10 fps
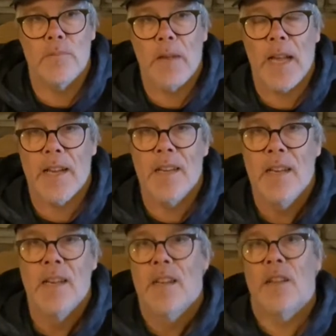May.
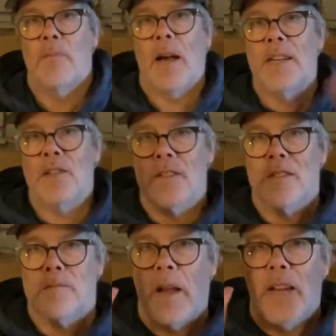Now, mind you, the
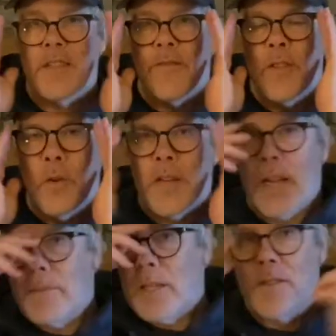Spanish flu
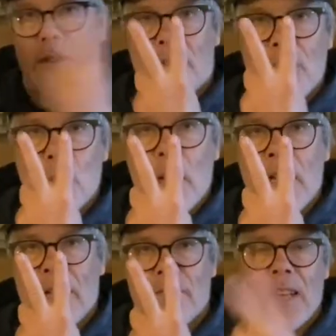came in two
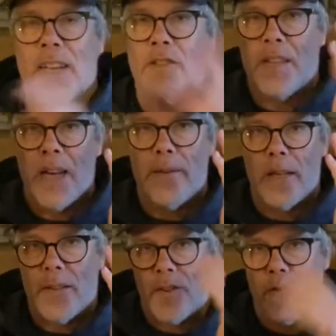waves. Actually, it came
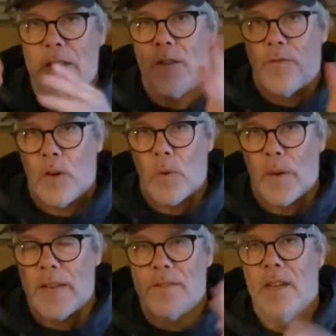in three or four
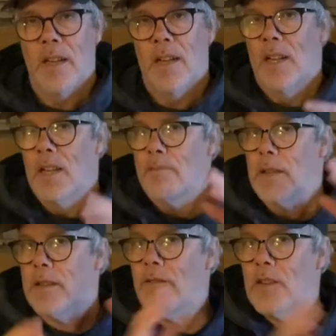waves.
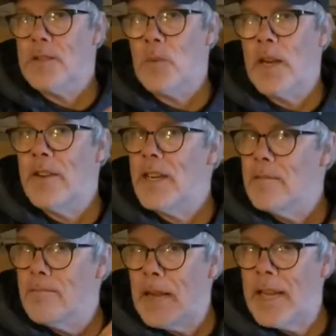But the first wave hit
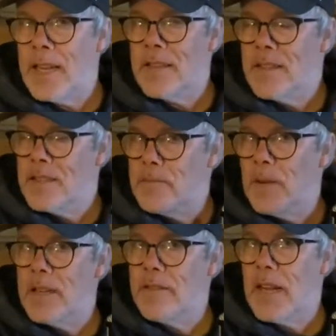in May, the
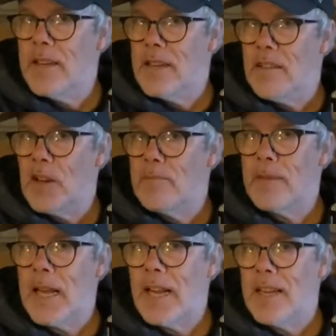spring of that year around
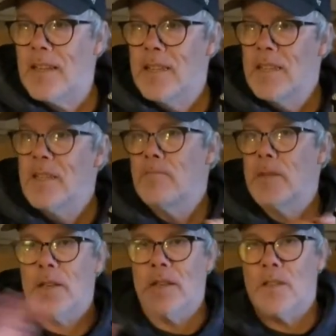May.
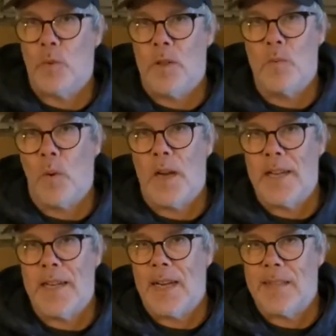Millions
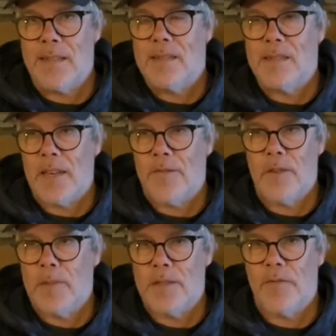worldwide got sick
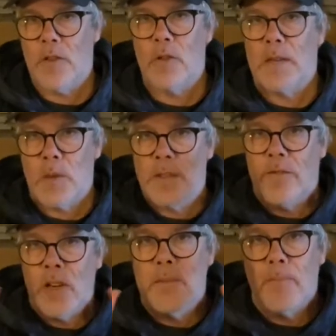from this flu, but it was a
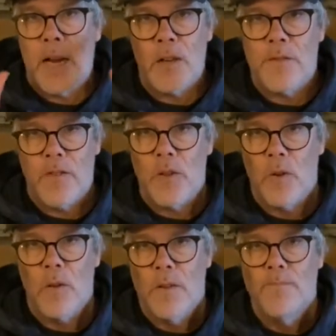very mild flu.